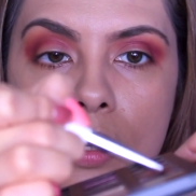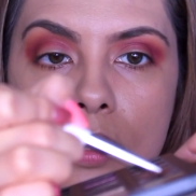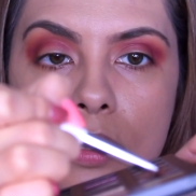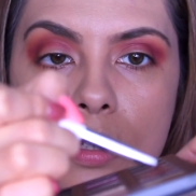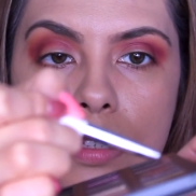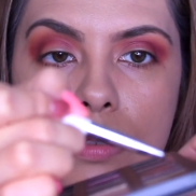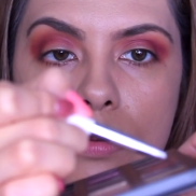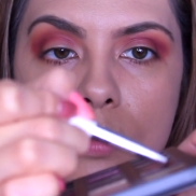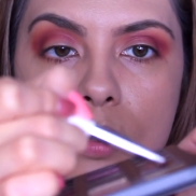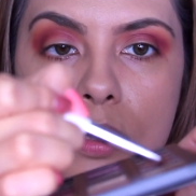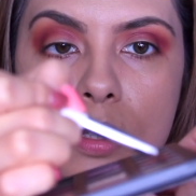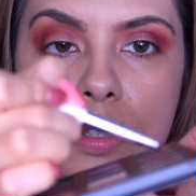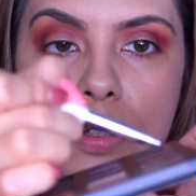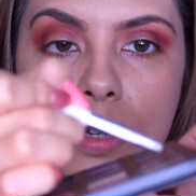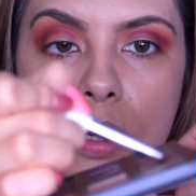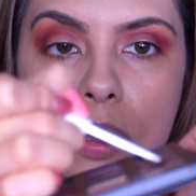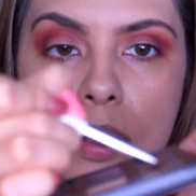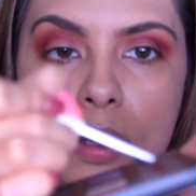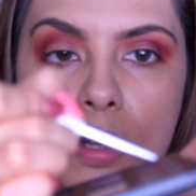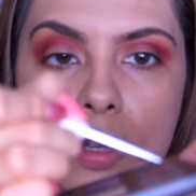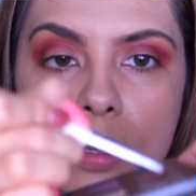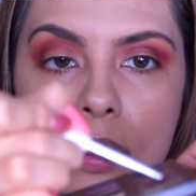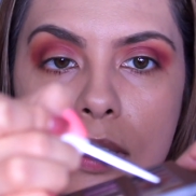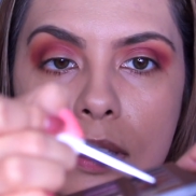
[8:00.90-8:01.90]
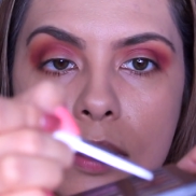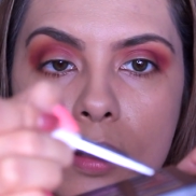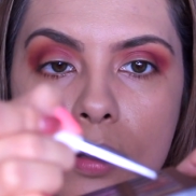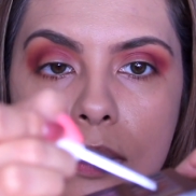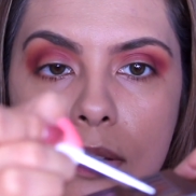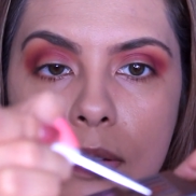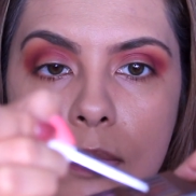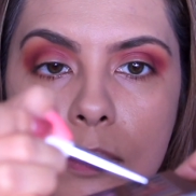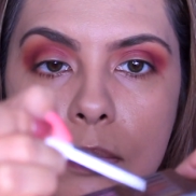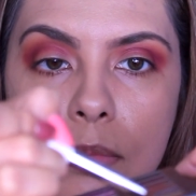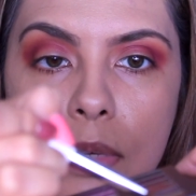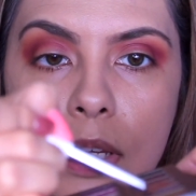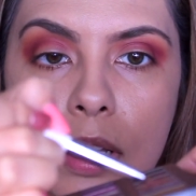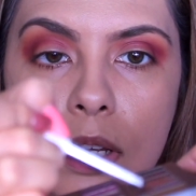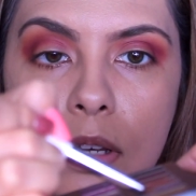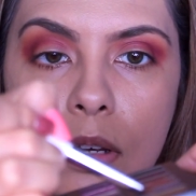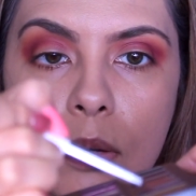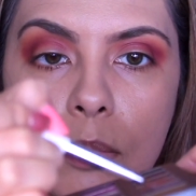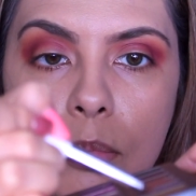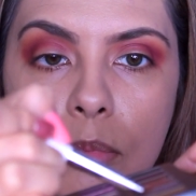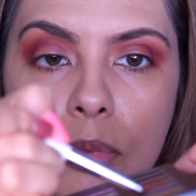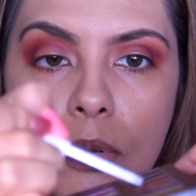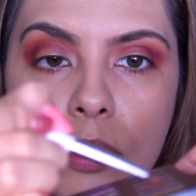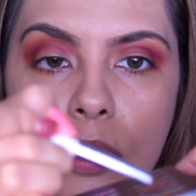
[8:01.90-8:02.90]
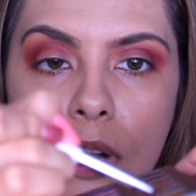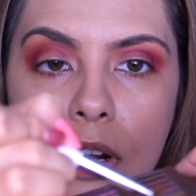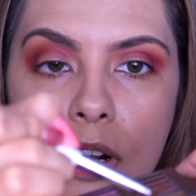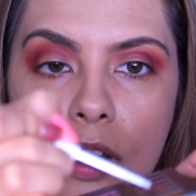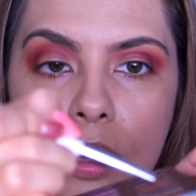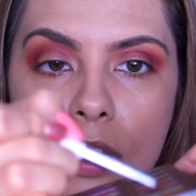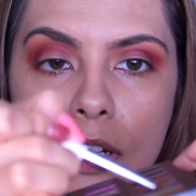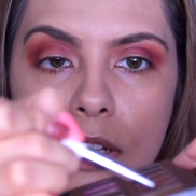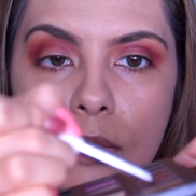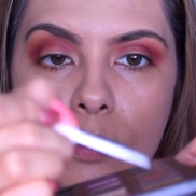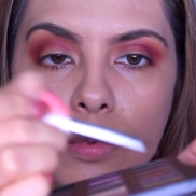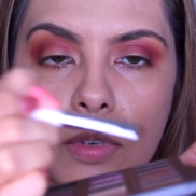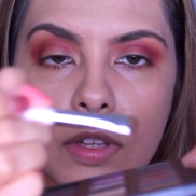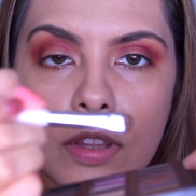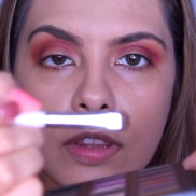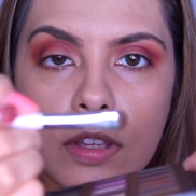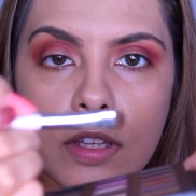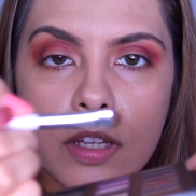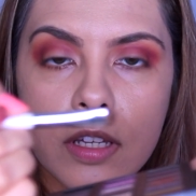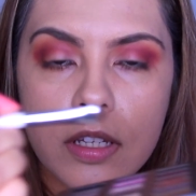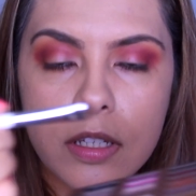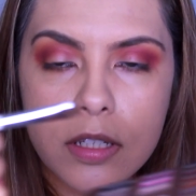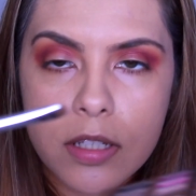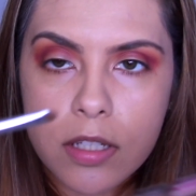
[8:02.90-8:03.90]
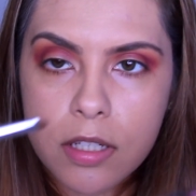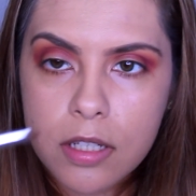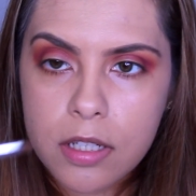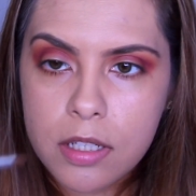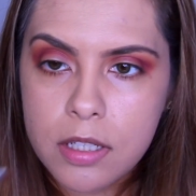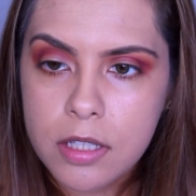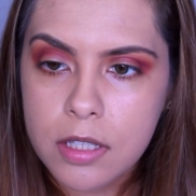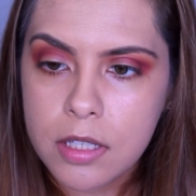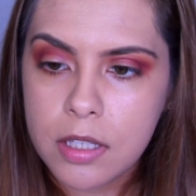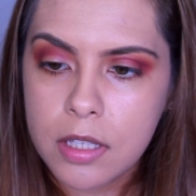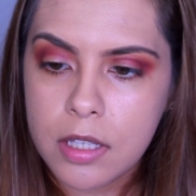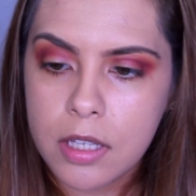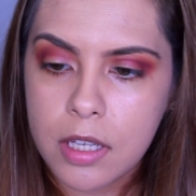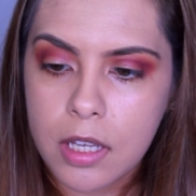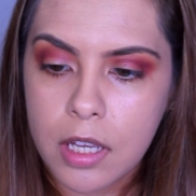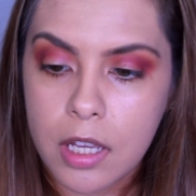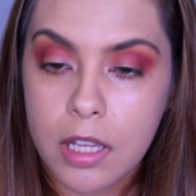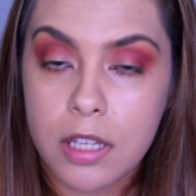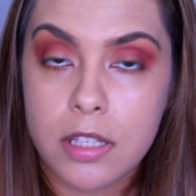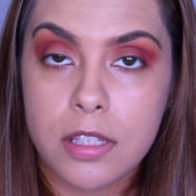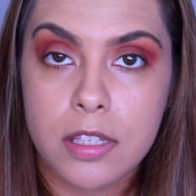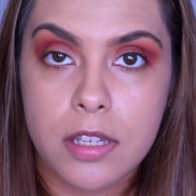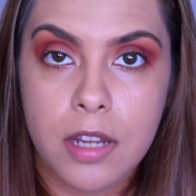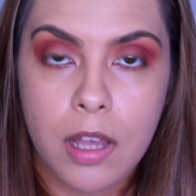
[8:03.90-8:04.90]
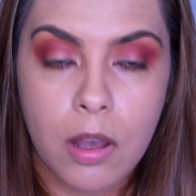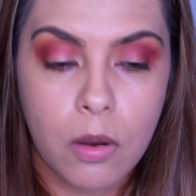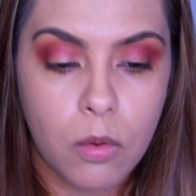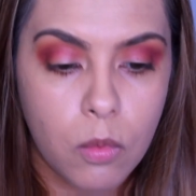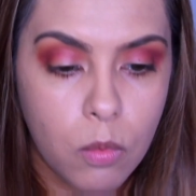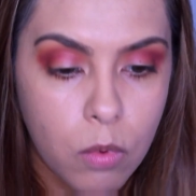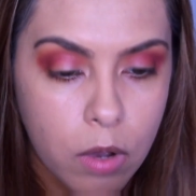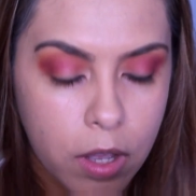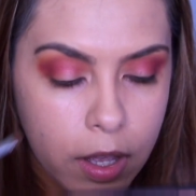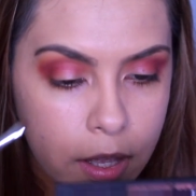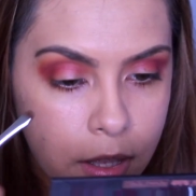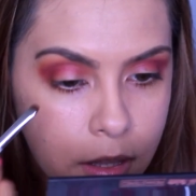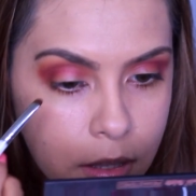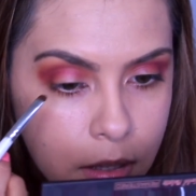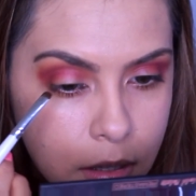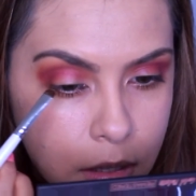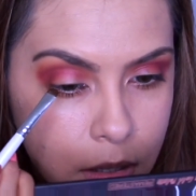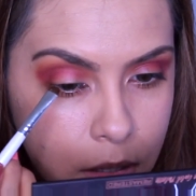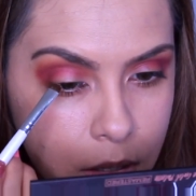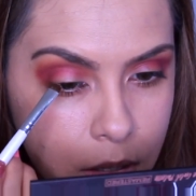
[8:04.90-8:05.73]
so I'm just trying to pick up product with it. It's not wet.